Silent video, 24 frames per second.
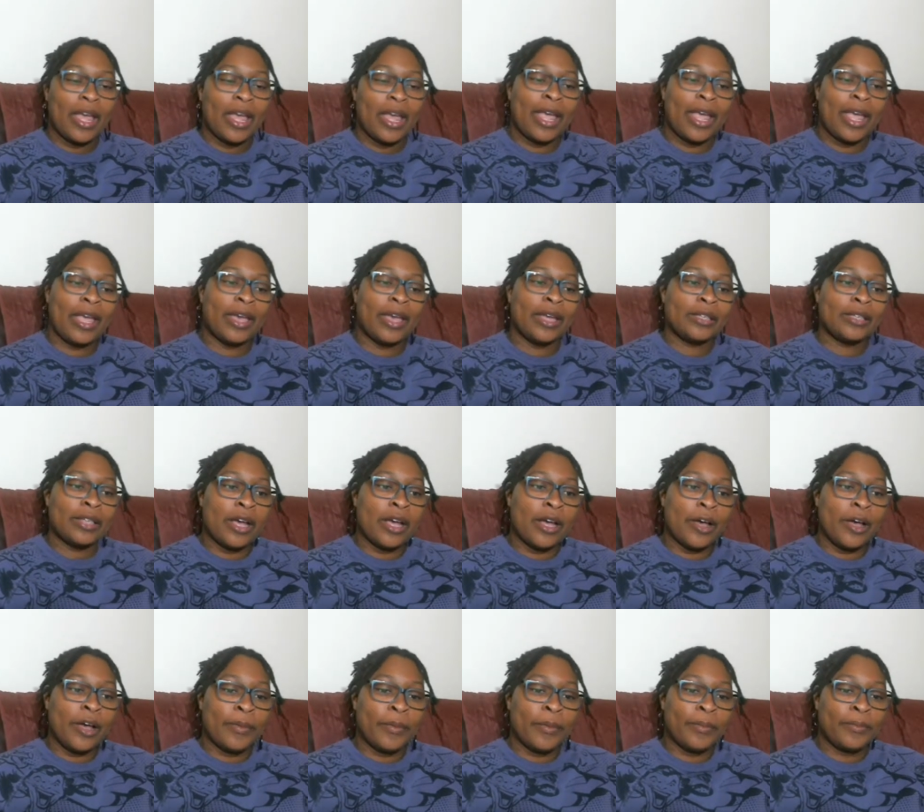And
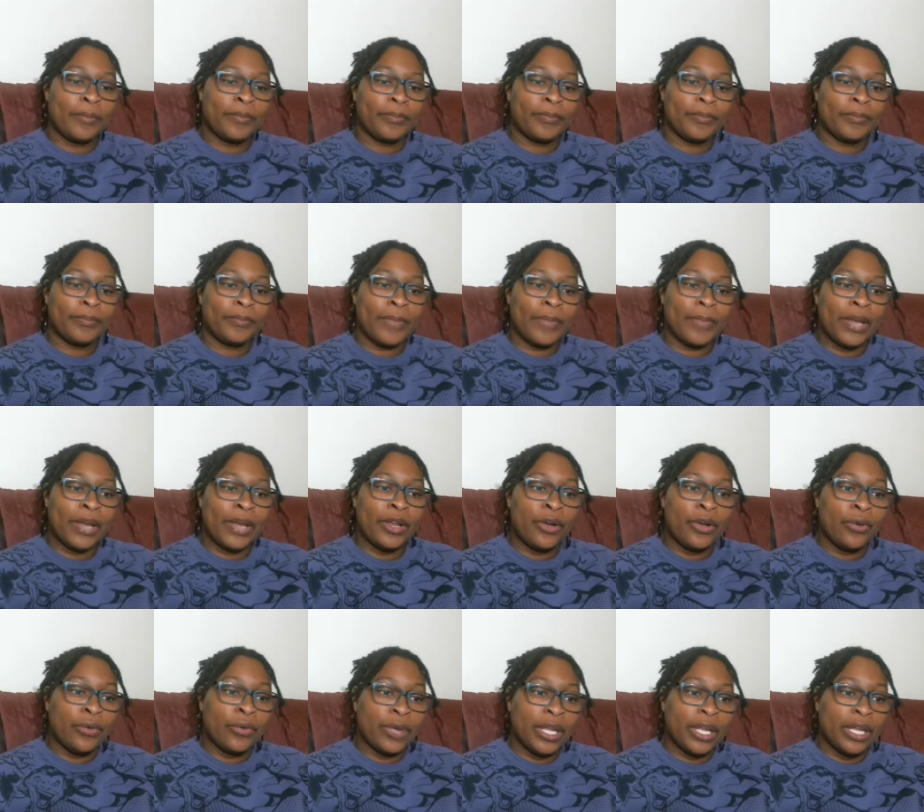um, I
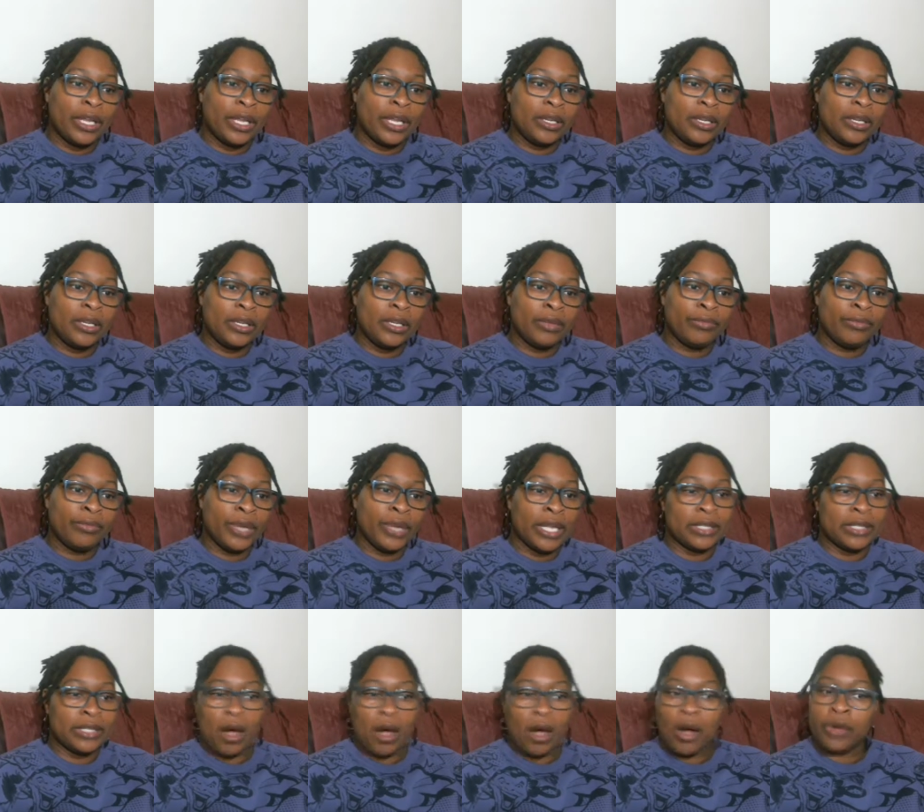know he
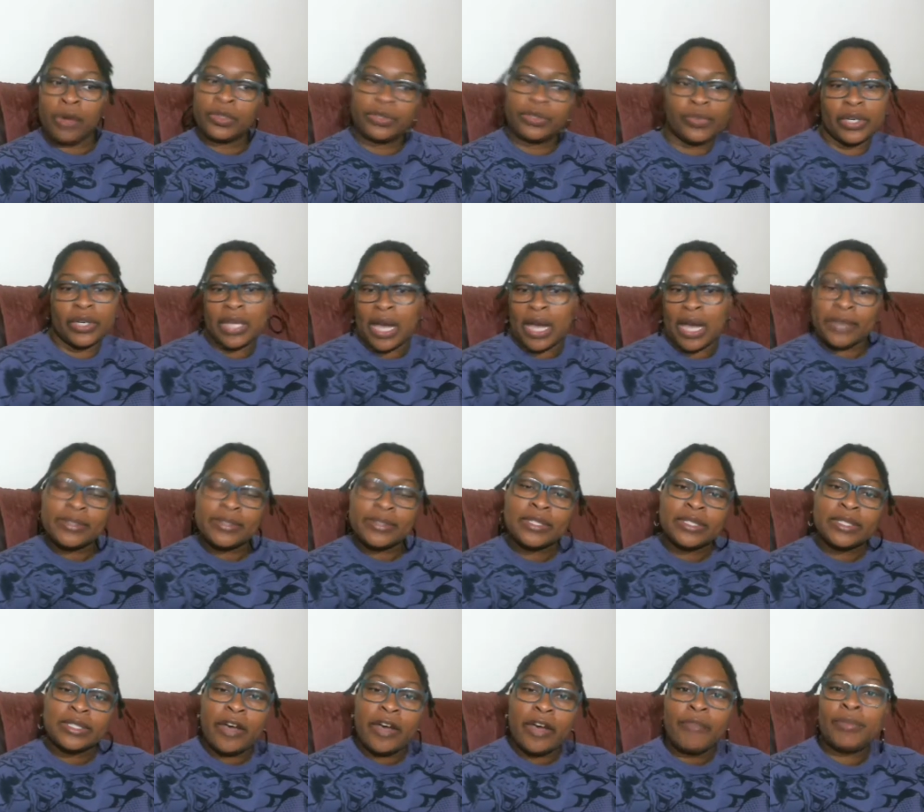reads all different kinds of
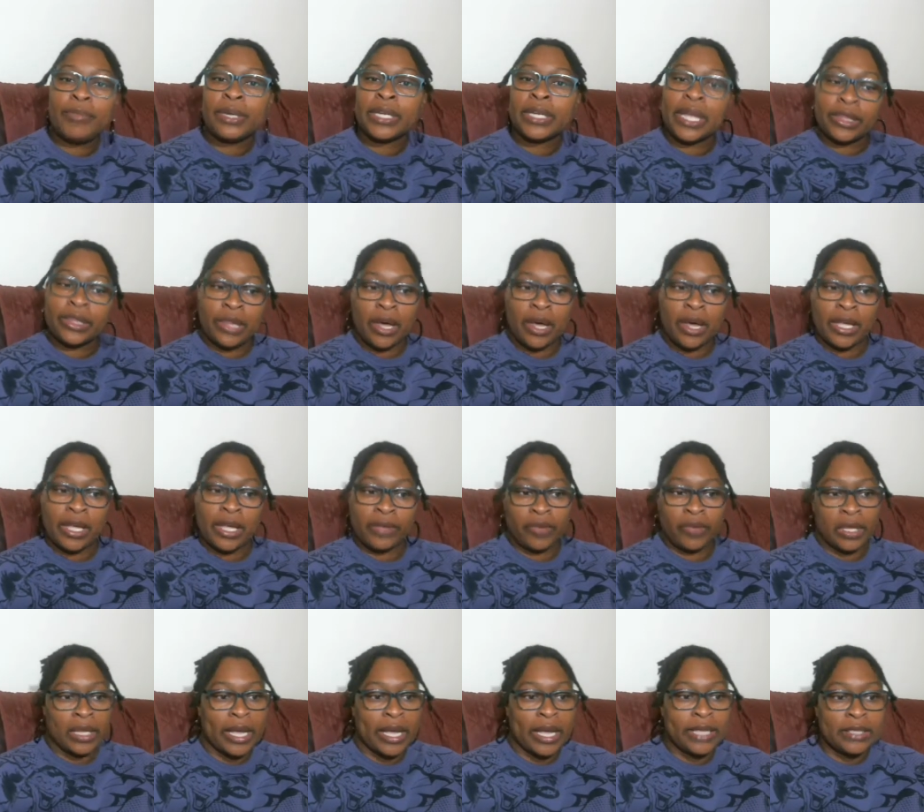stuff, but I thought if
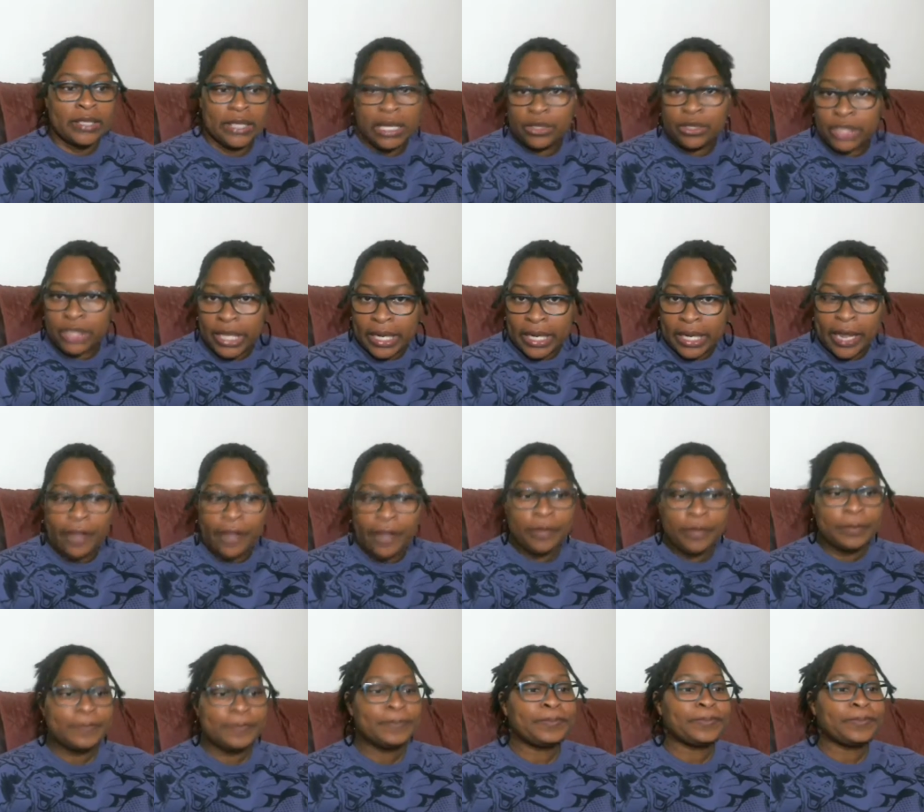he likes it, I'll check it out.